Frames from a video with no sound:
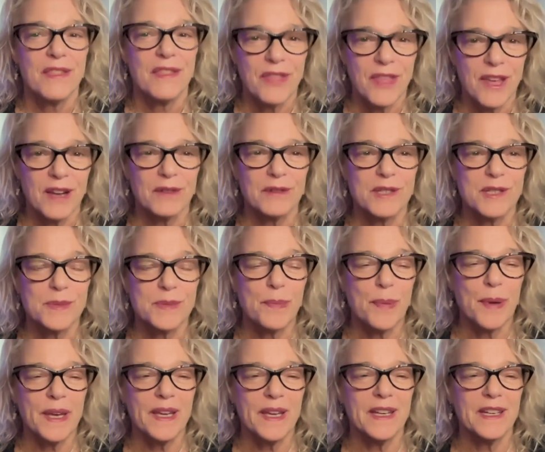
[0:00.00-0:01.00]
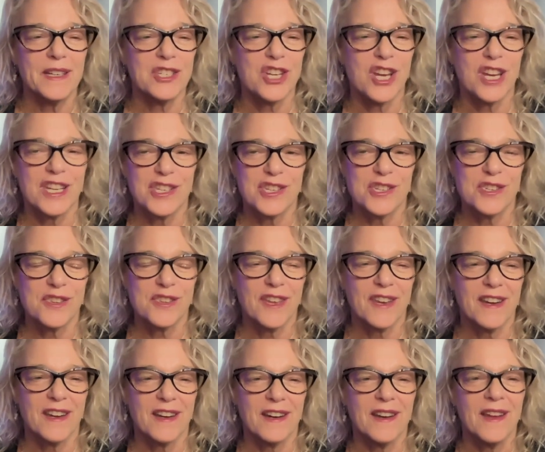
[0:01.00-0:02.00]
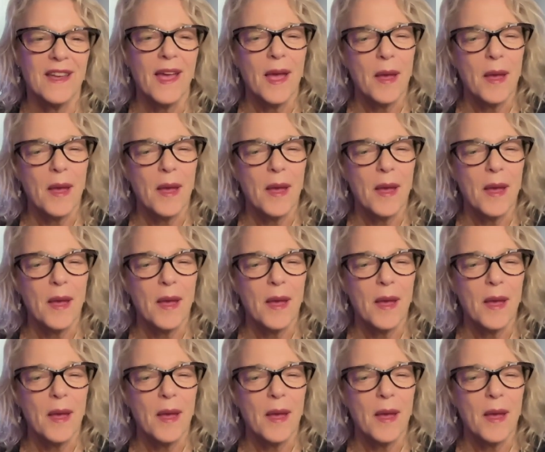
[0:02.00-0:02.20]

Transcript: There was big changes there,